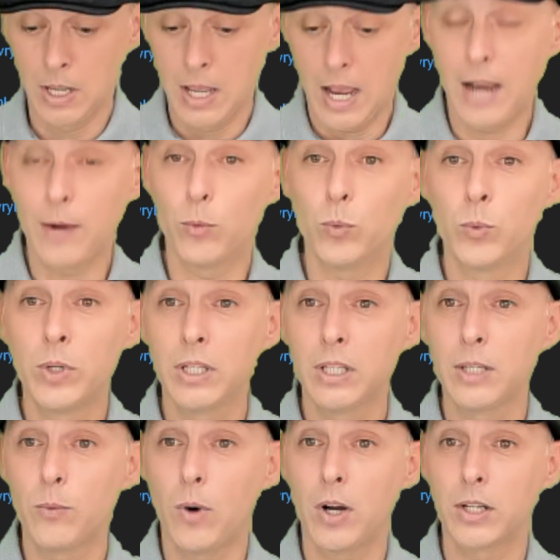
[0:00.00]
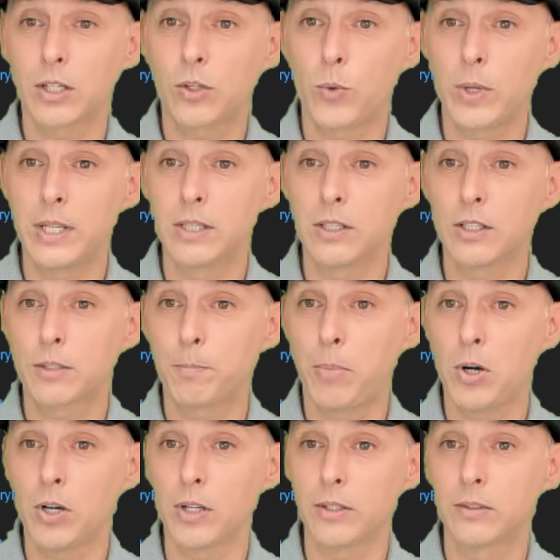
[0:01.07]
I really want to queen this
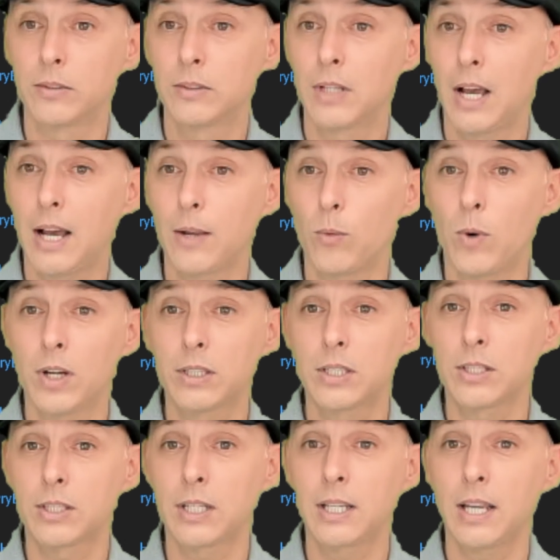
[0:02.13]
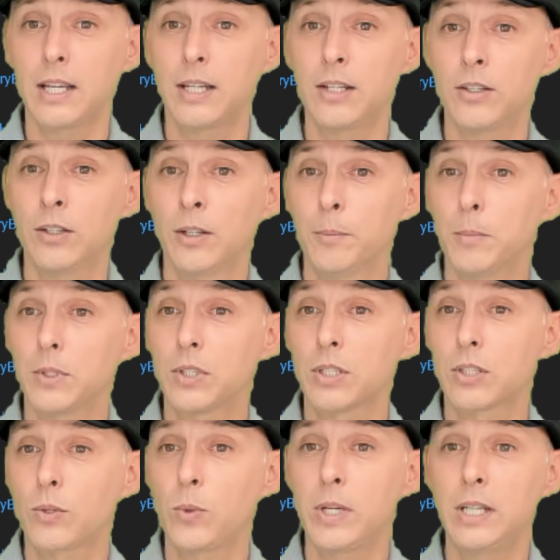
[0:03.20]
pawn. I want this to get here, but
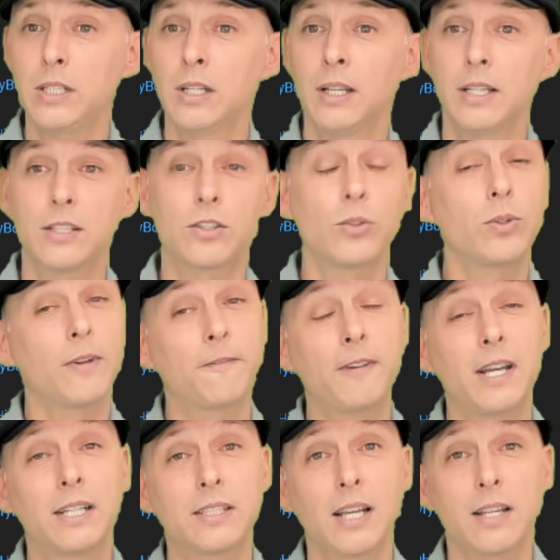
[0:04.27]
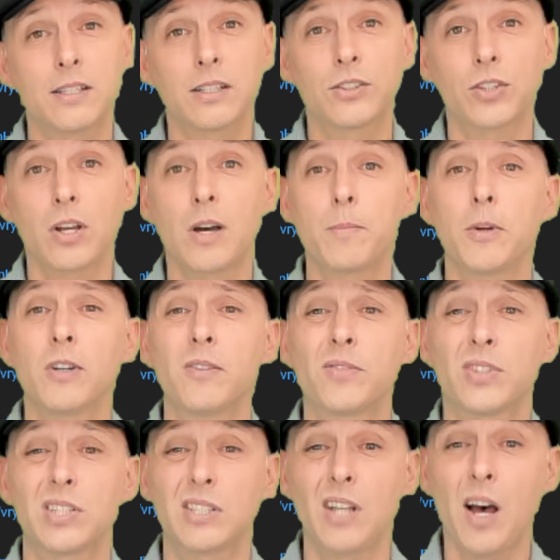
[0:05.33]
this queen is doing a fantastic job of
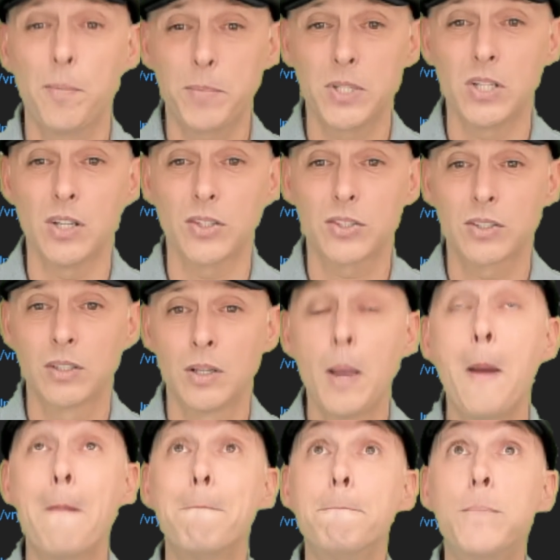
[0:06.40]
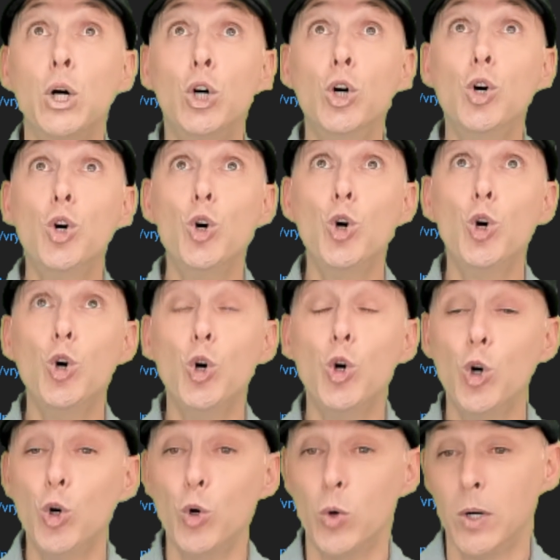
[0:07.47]
stopping us.
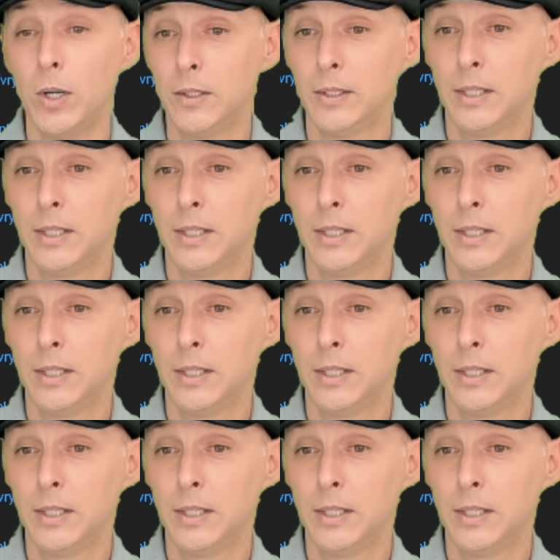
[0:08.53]
Boo!